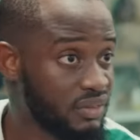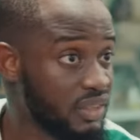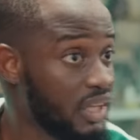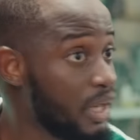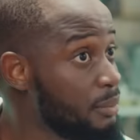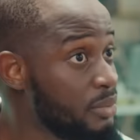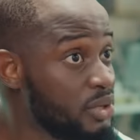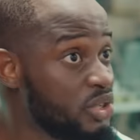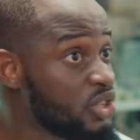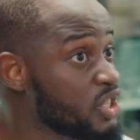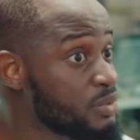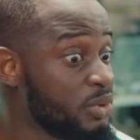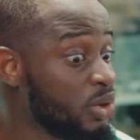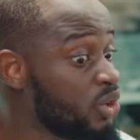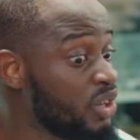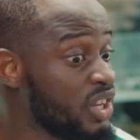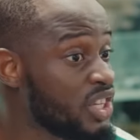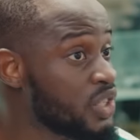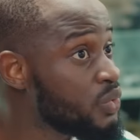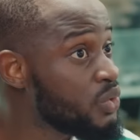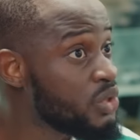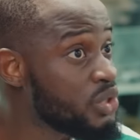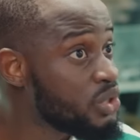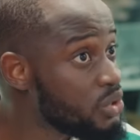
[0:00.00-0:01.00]
Let me just be
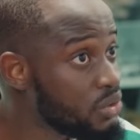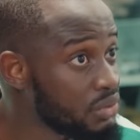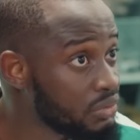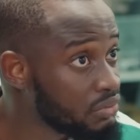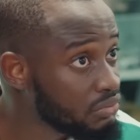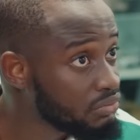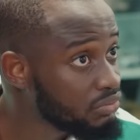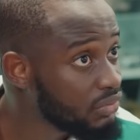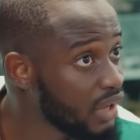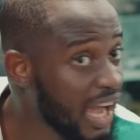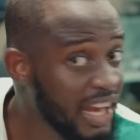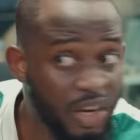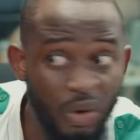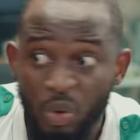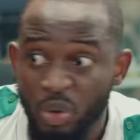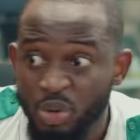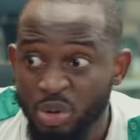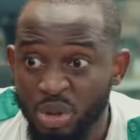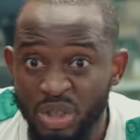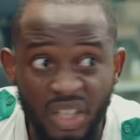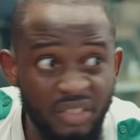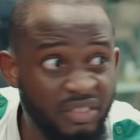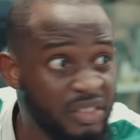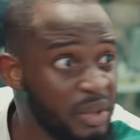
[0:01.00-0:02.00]
honest with you. I don't
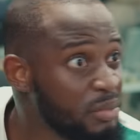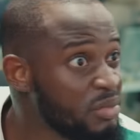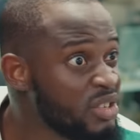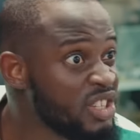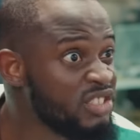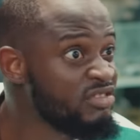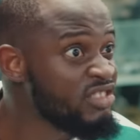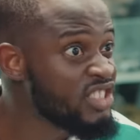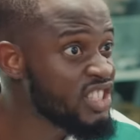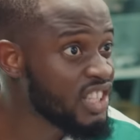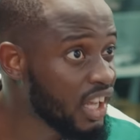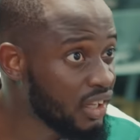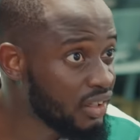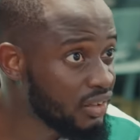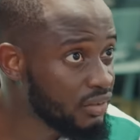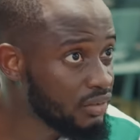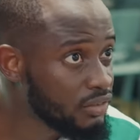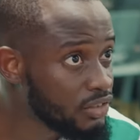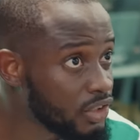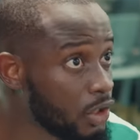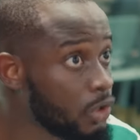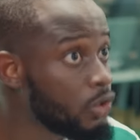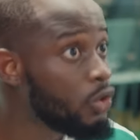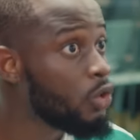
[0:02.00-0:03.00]
want to give them this visa.
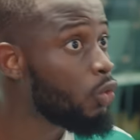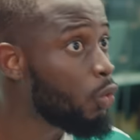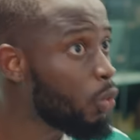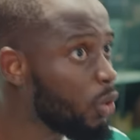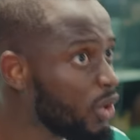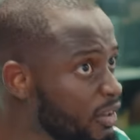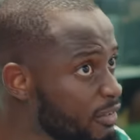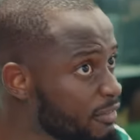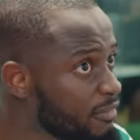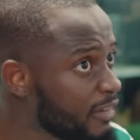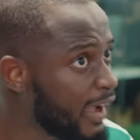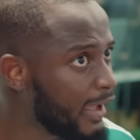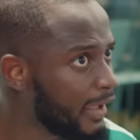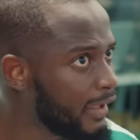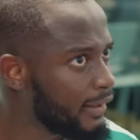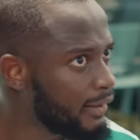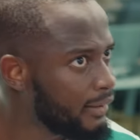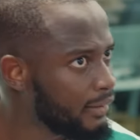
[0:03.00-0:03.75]
They do not qualify.